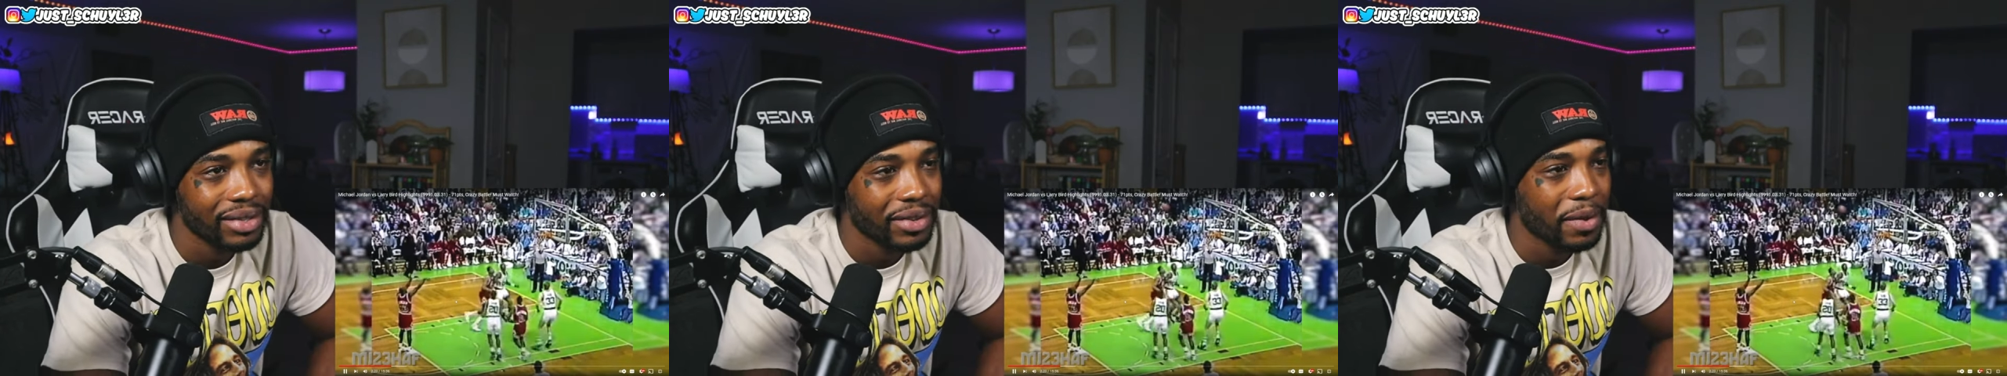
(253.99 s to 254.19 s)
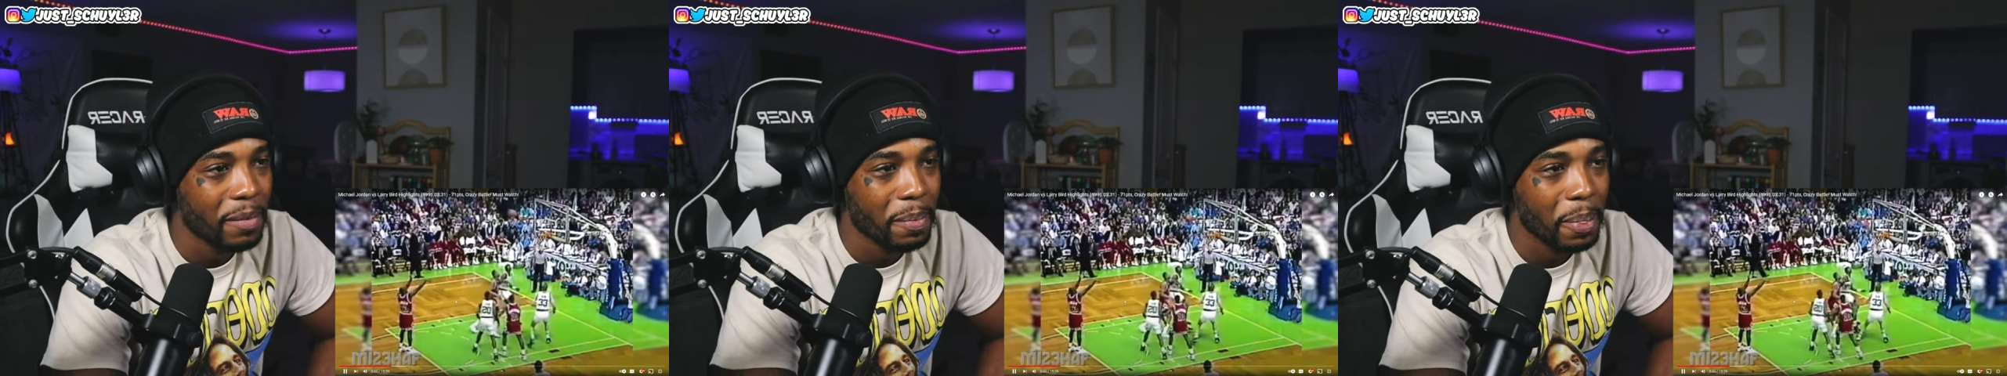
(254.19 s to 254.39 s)

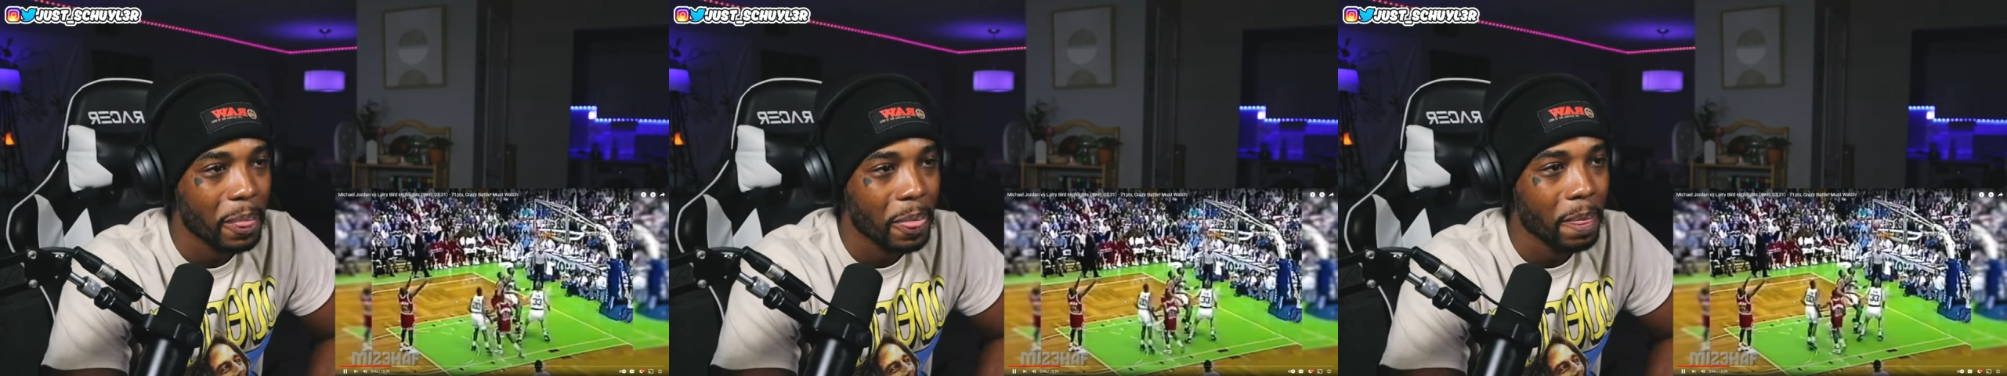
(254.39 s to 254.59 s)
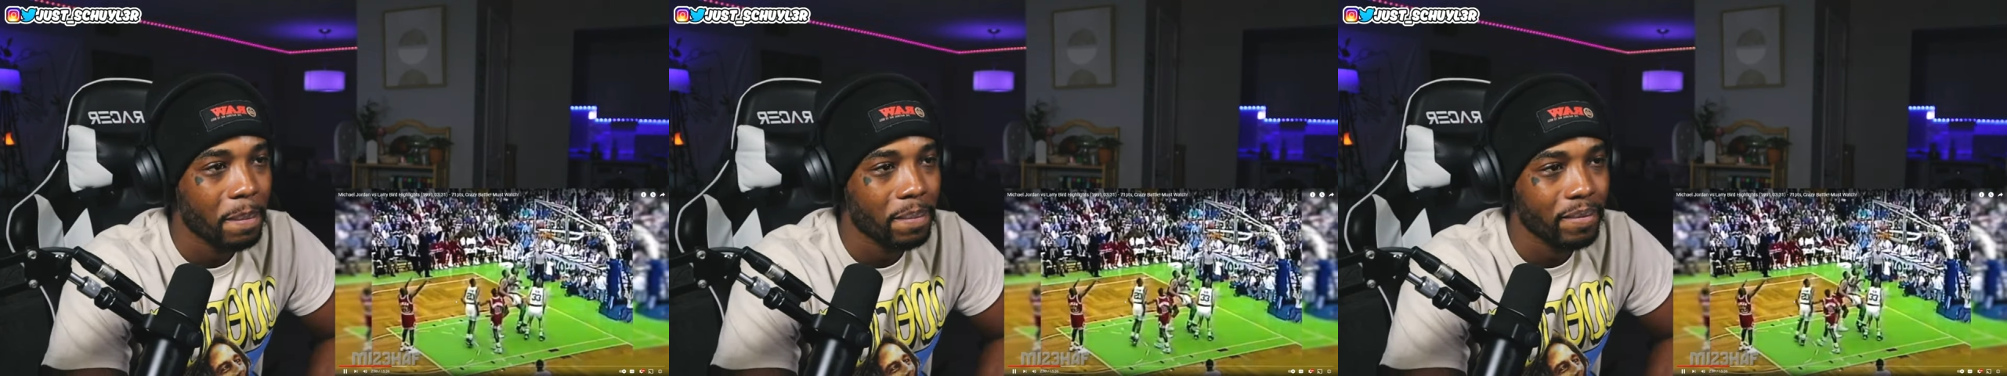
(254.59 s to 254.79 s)
do
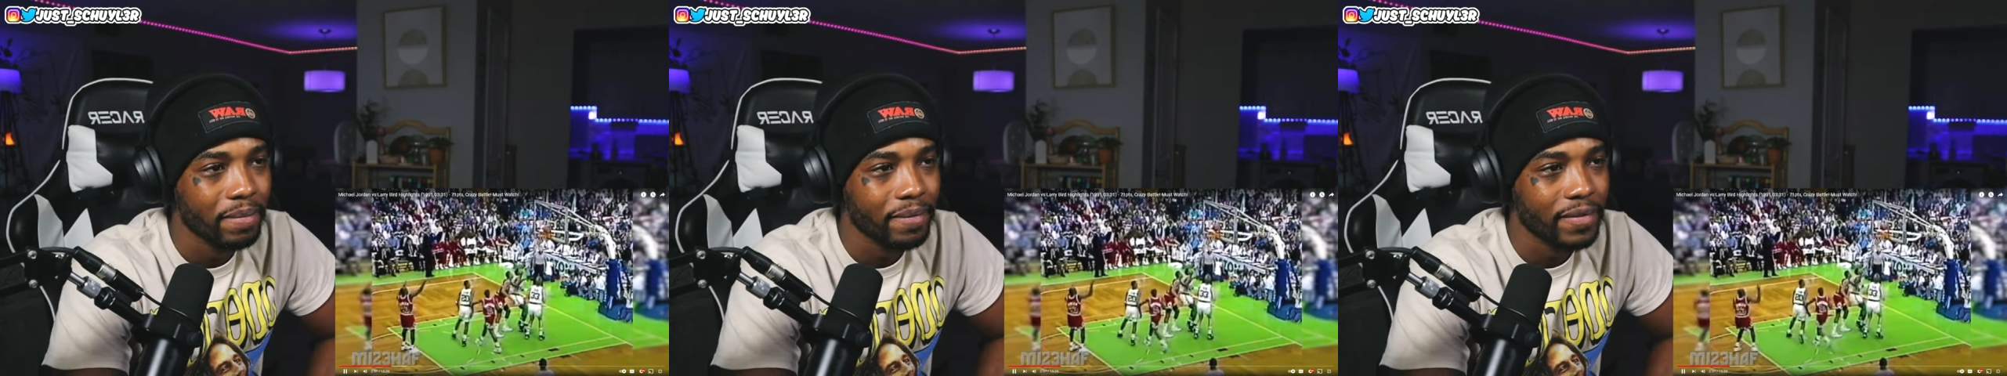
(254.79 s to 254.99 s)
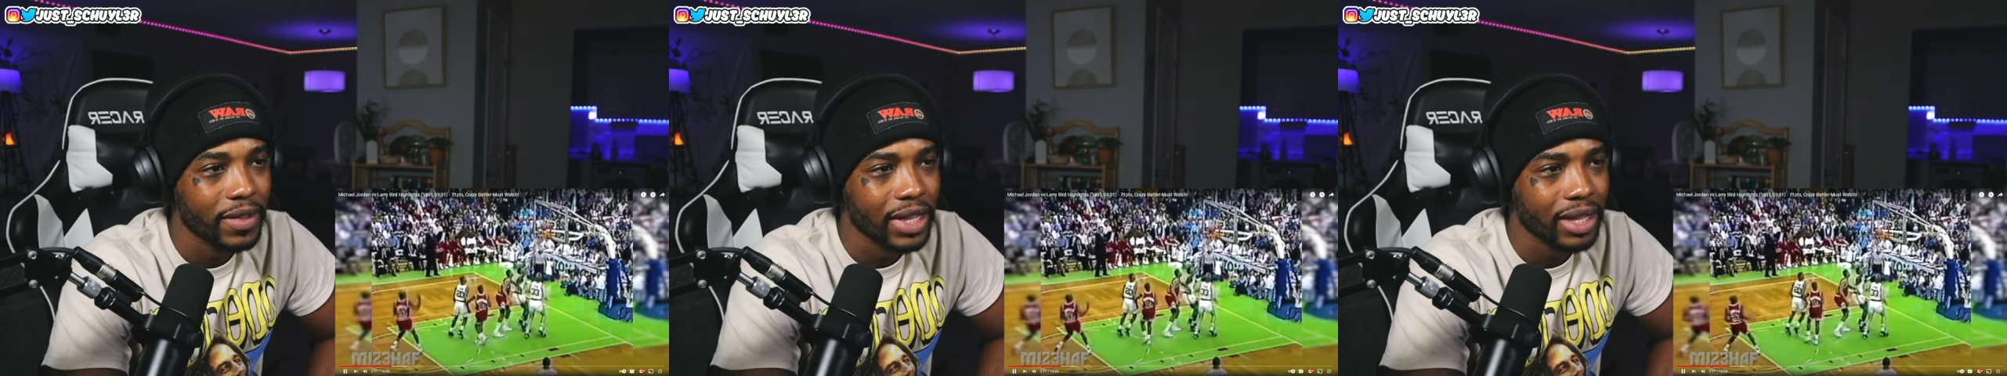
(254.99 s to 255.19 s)
not want
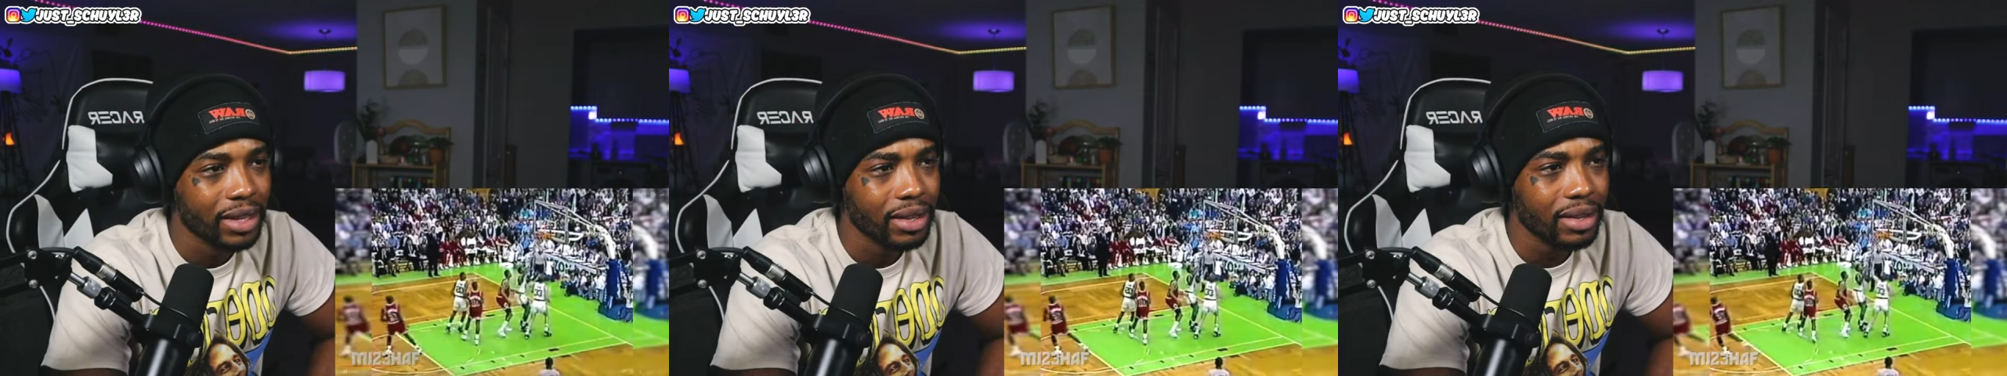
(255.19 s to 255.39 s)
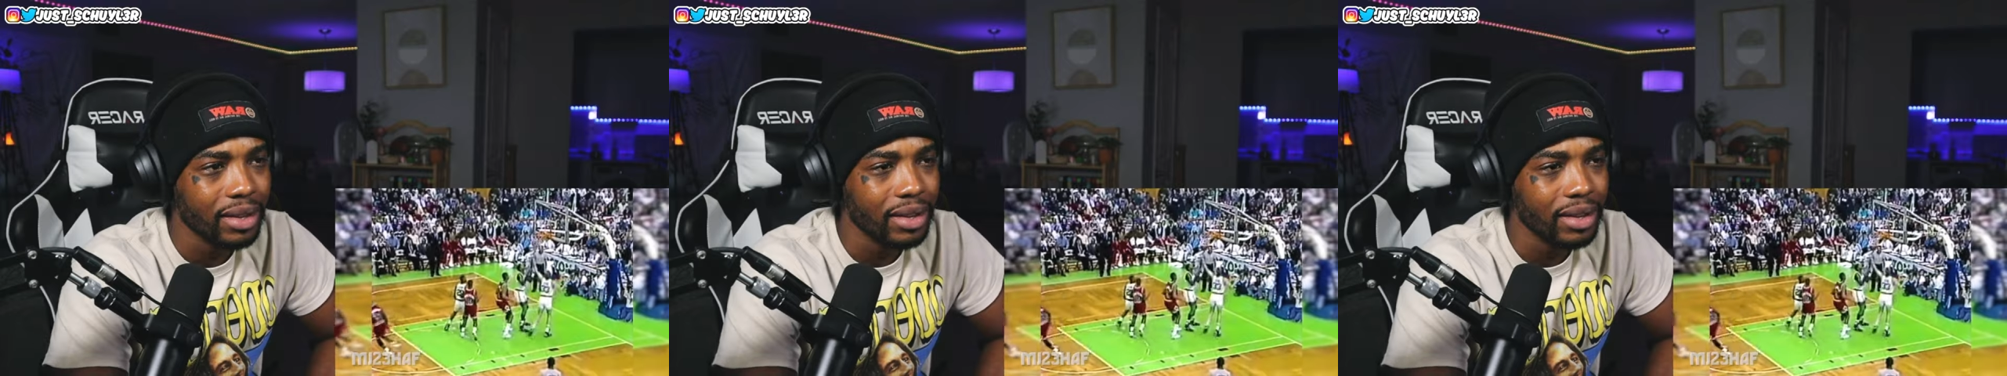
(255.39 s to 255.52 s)
to be,